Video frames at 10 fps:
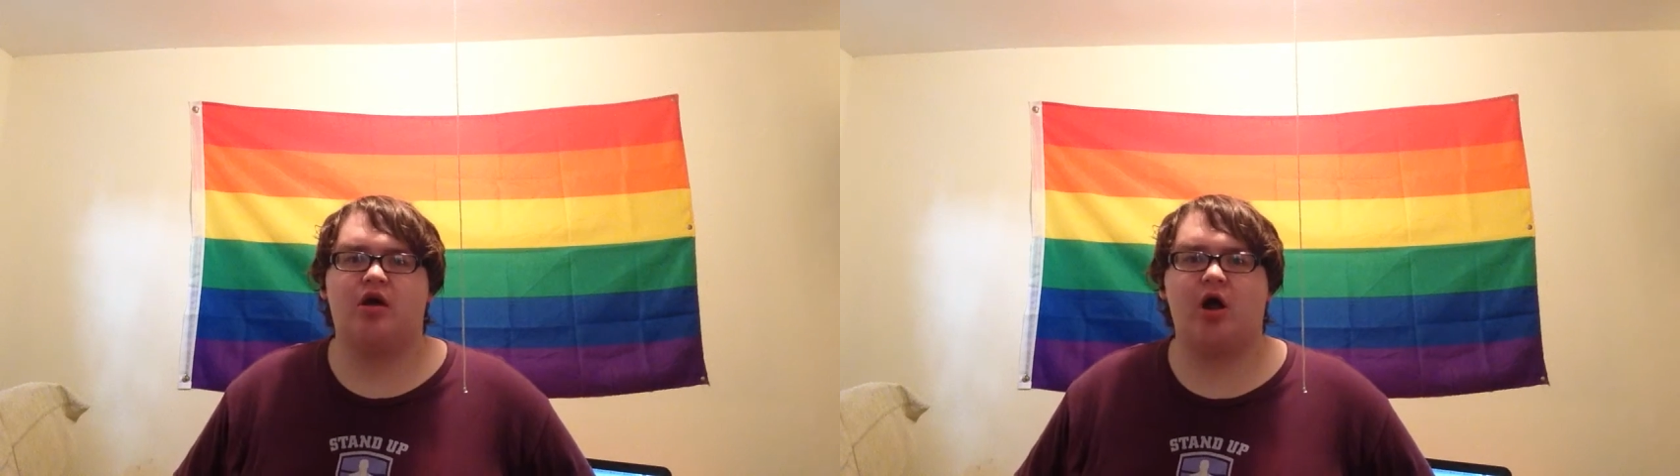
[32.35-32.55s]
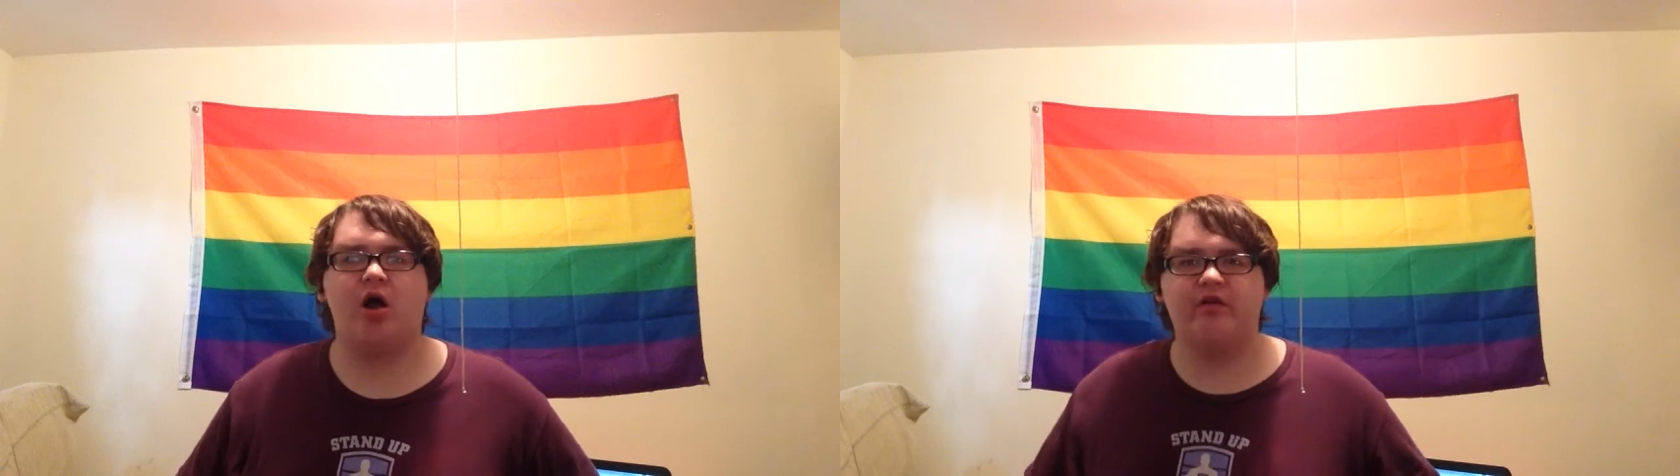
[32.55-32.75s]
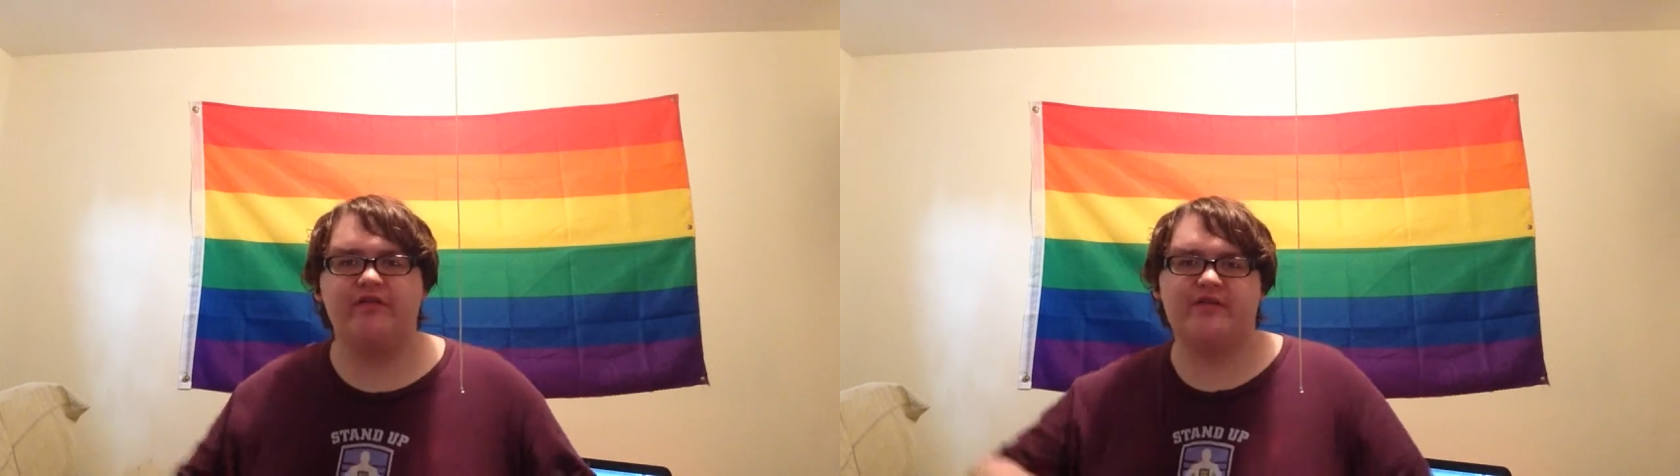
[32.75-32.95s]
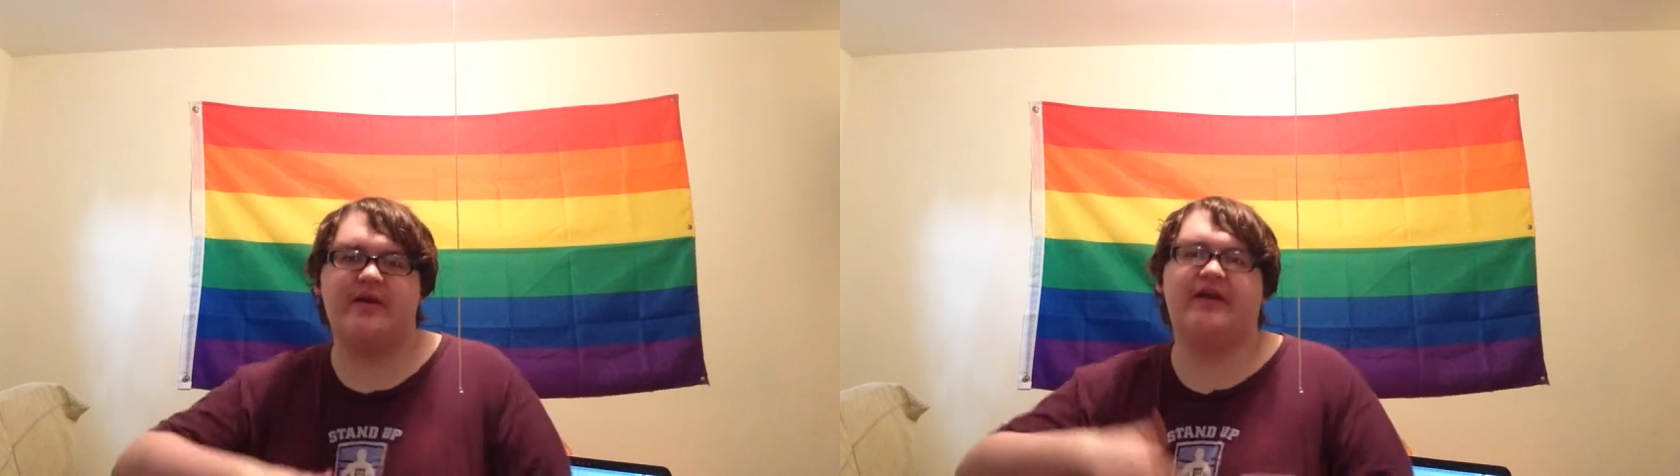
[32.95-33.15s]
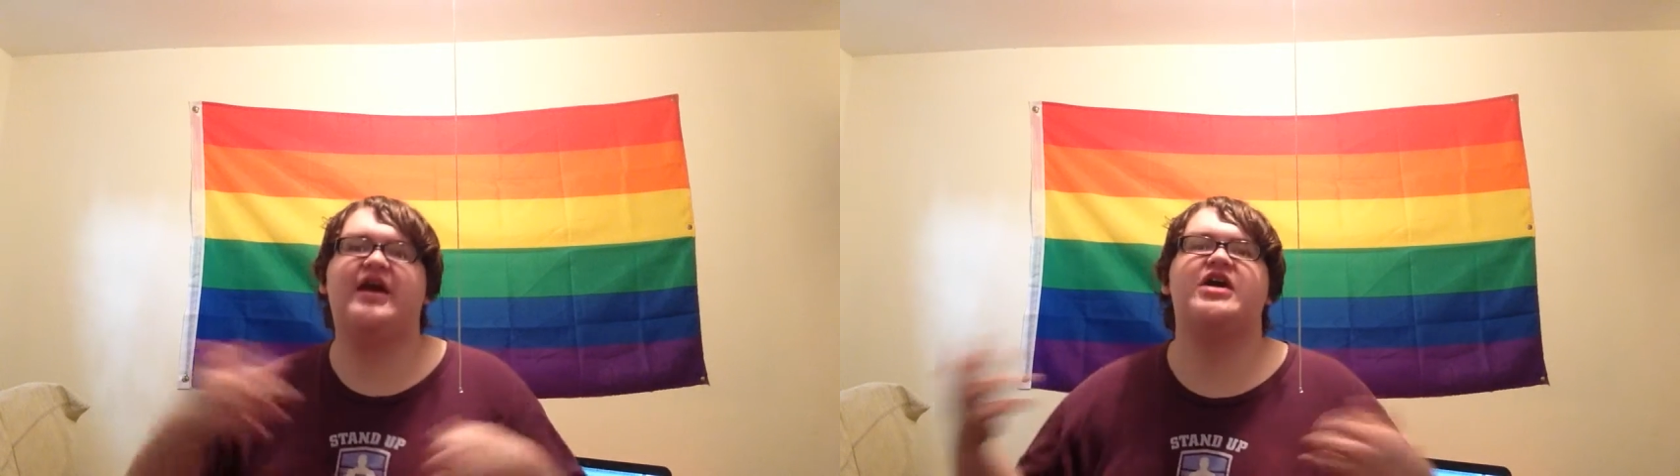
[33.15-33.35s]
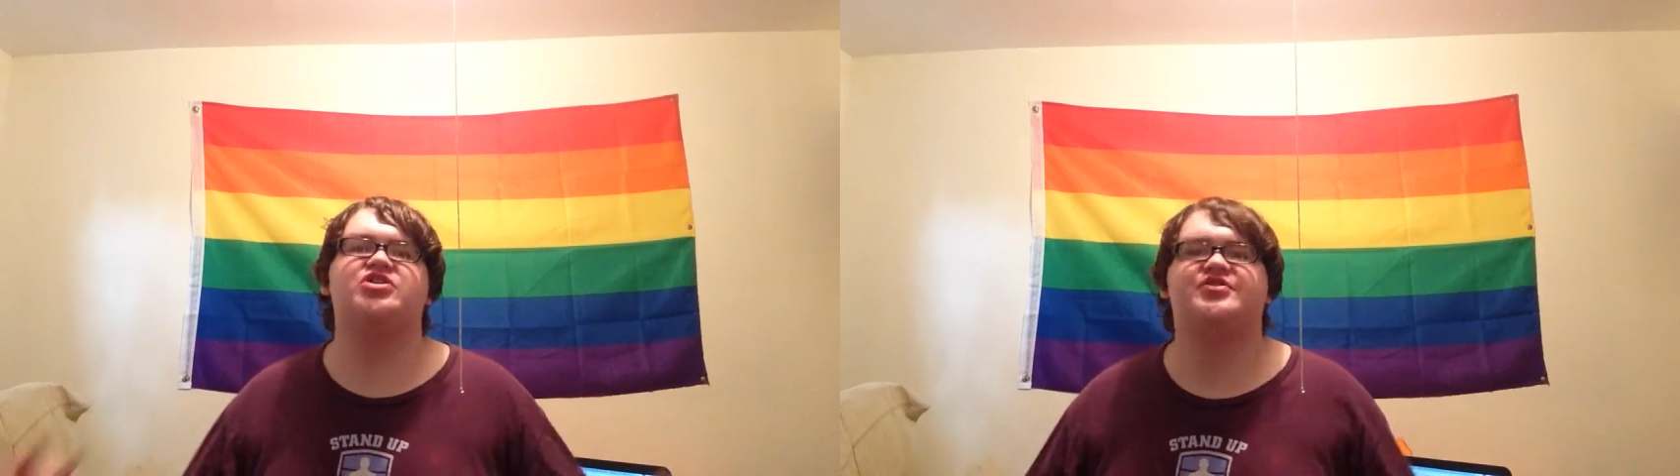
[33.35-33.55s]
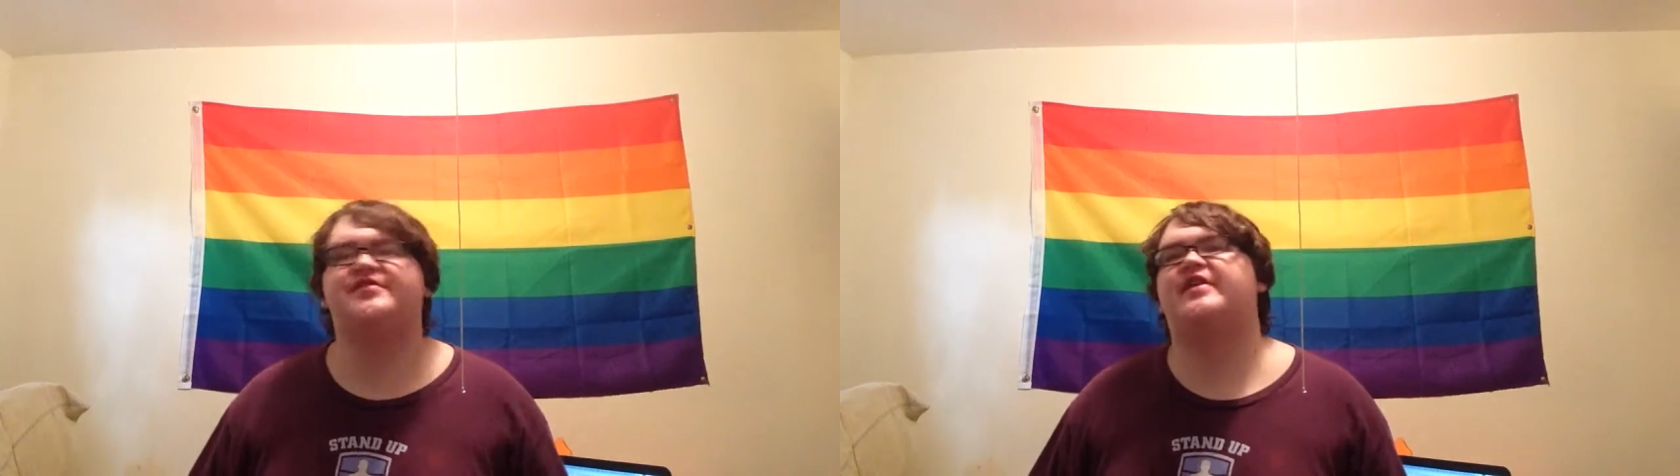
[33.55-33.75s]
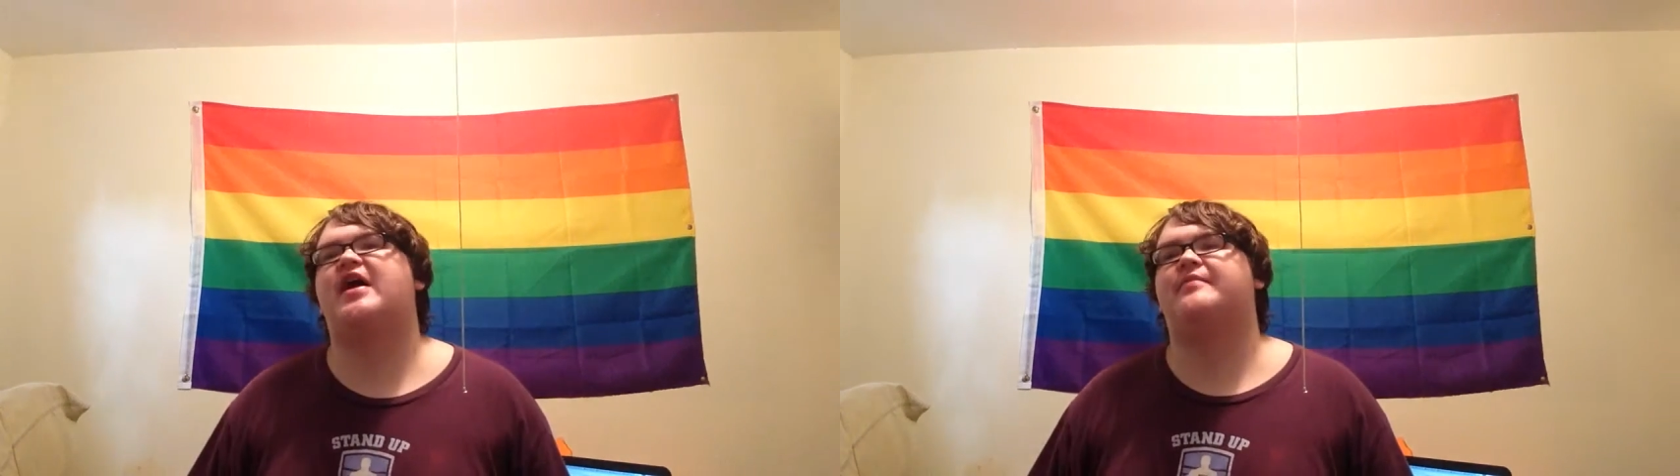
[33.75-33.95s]
all of the
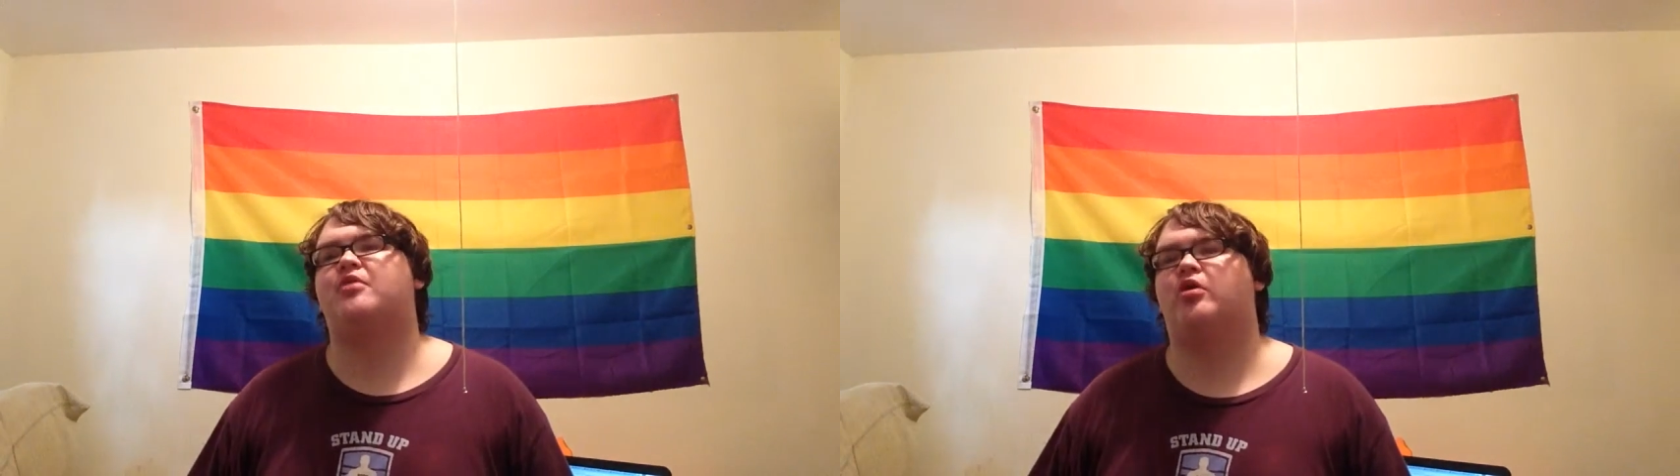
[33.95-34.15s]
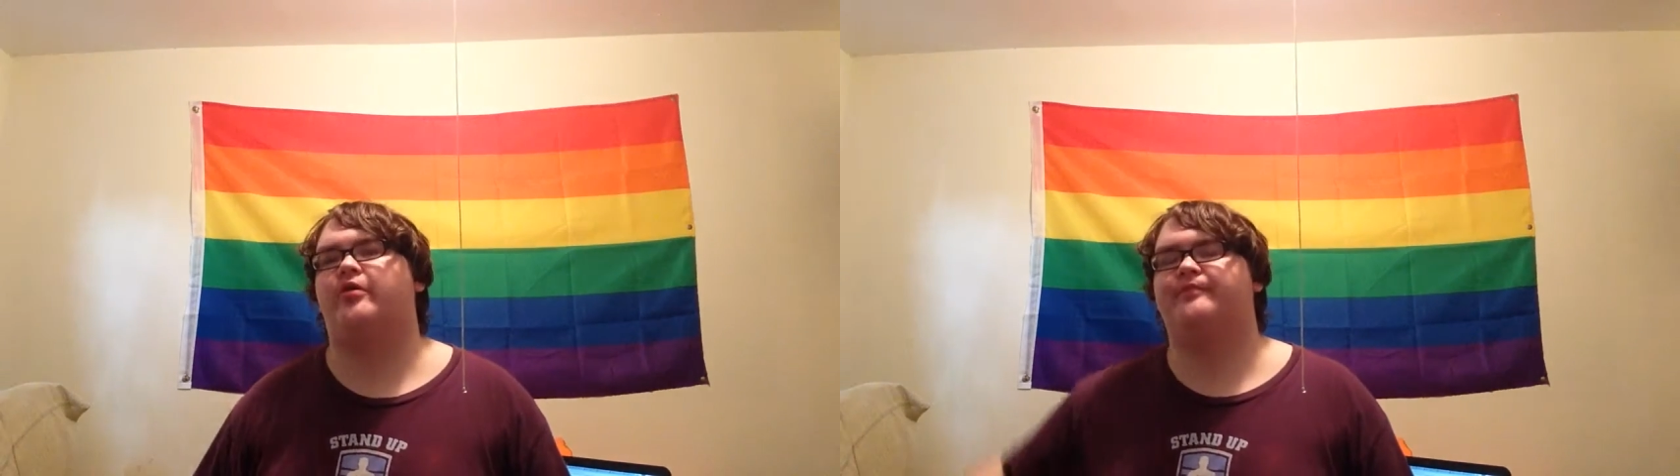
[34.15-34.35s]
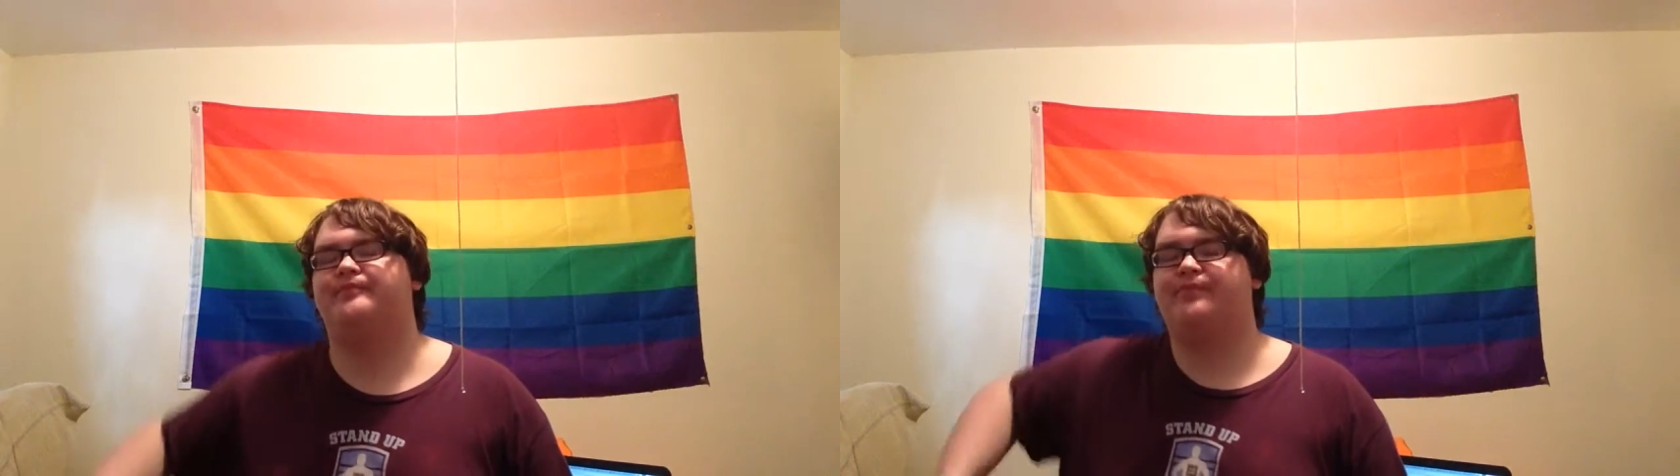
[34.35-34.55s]
medications that I am on.